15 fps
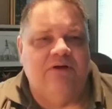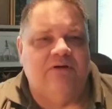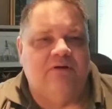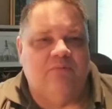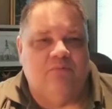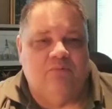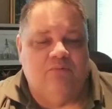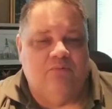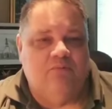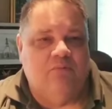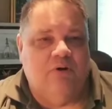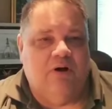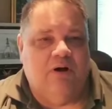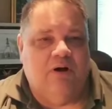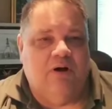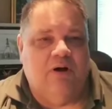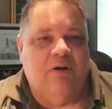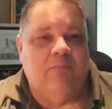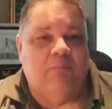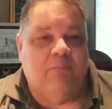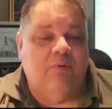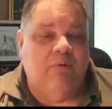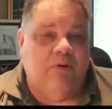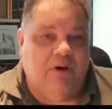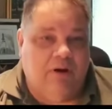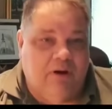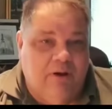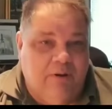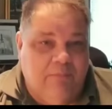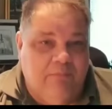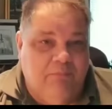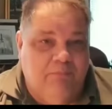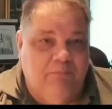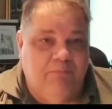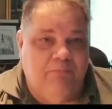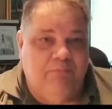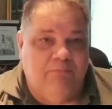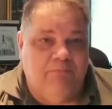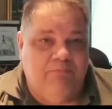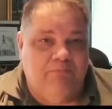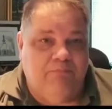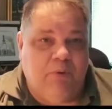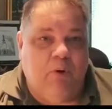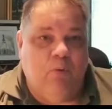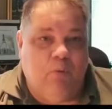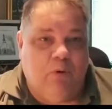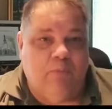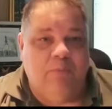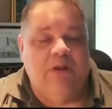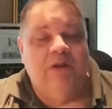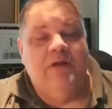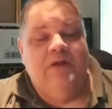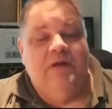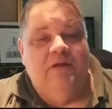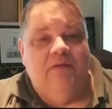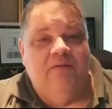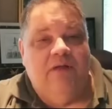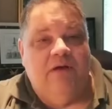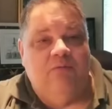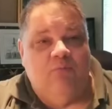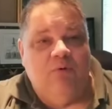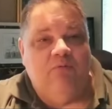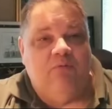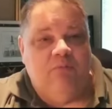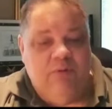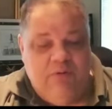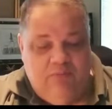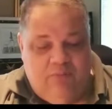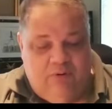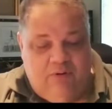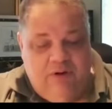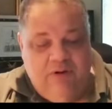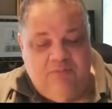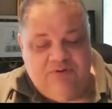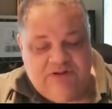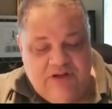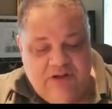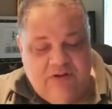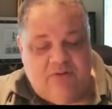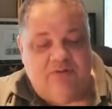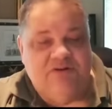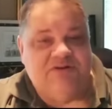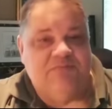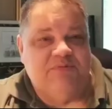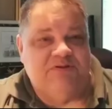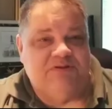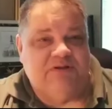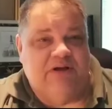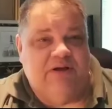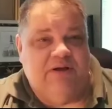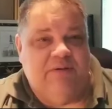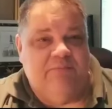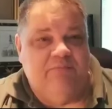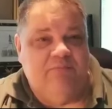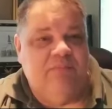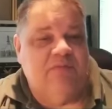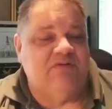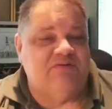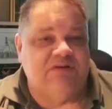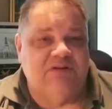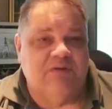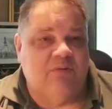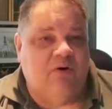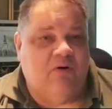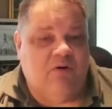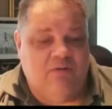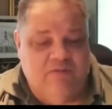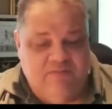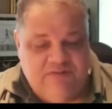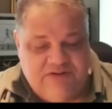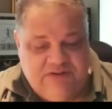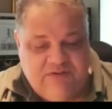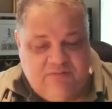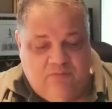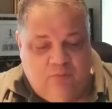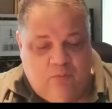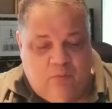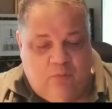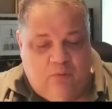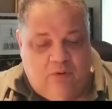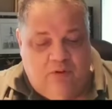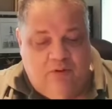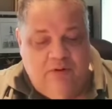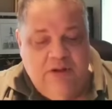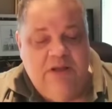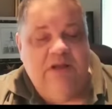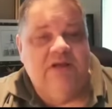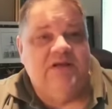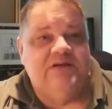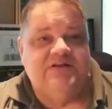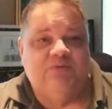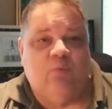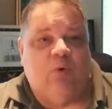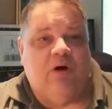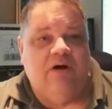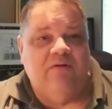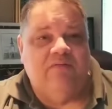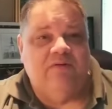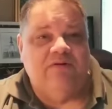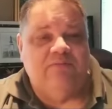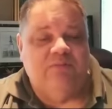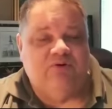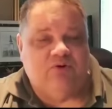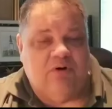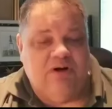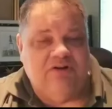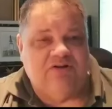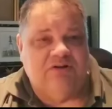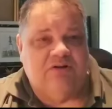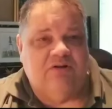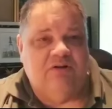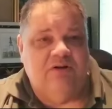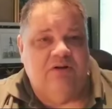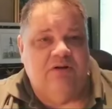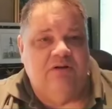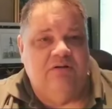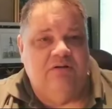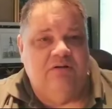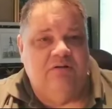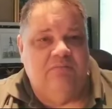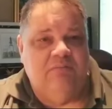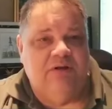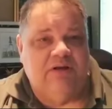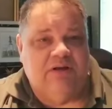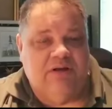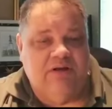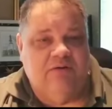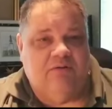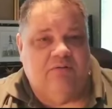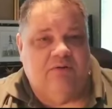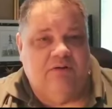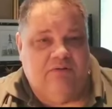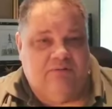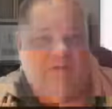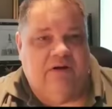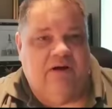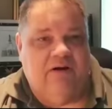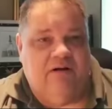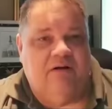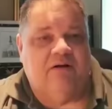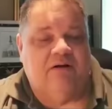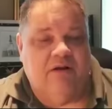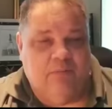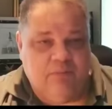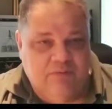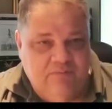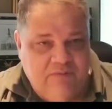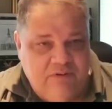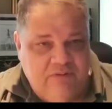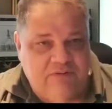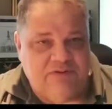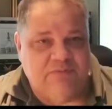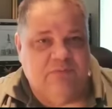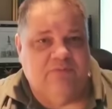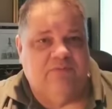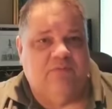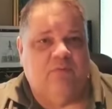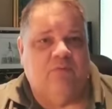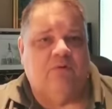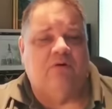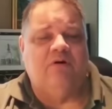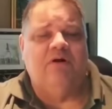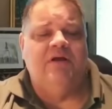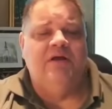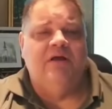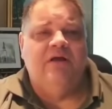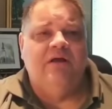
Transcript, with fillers: hymn uh, uh, poem that we remember, and it was at Christmas time. It was in the heart of the Civil War. His wife had tragically been killed in a fire a couple of years before,